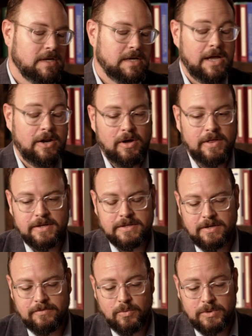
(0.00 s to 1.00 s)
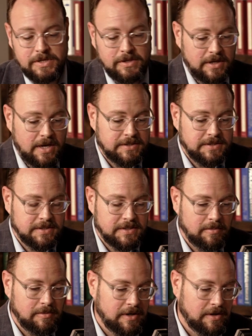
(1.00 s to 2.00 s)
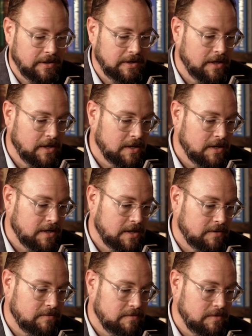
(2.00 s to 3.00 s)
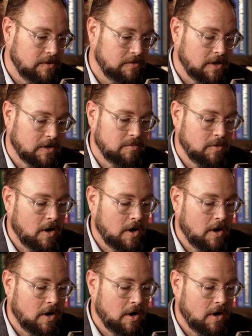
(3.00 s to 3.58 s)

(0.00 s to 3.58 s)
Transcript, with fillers: Yeah, no, I think it's helpful. We tell the guys in seminary, uh, you know, Dr.